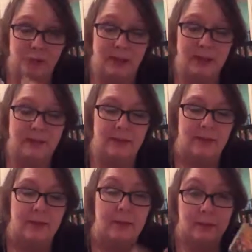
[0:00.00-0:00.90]
risk.
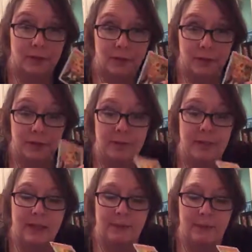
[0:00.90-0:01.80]
So you want to be
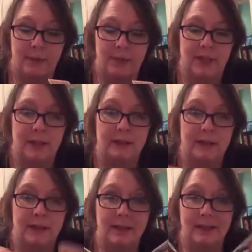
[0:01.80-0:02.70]
careful with this.
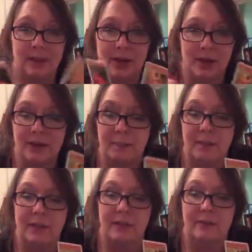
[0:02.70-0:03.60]
And it's hard
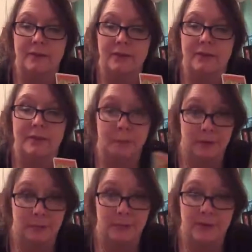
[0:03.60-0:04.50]
coming out of the
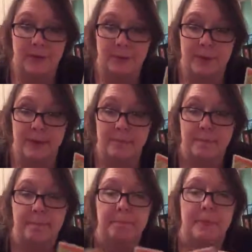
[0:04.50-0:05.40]
Christmas month, right?
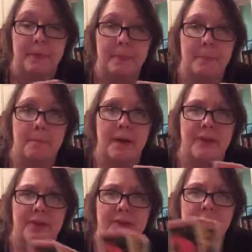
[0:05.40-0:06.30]

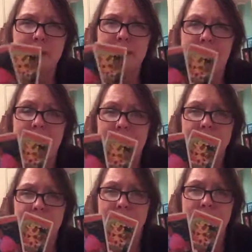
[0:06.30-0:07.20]
But the three of
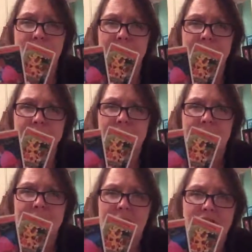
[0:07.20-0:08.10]
bats reversed
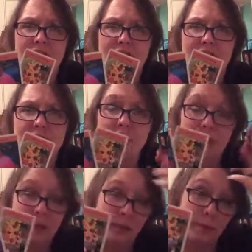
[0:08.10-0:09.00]
is
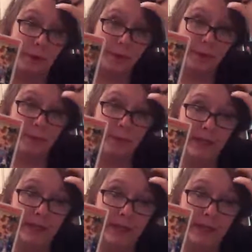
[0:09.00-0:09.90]
usually not growing
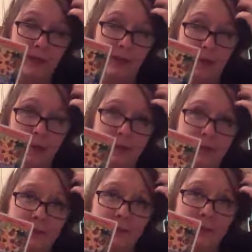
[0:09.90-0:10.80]
because of a
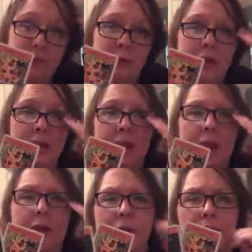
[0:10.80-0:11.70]
loss of some
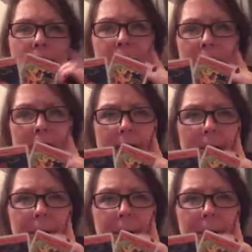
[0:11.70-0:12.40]
sort, or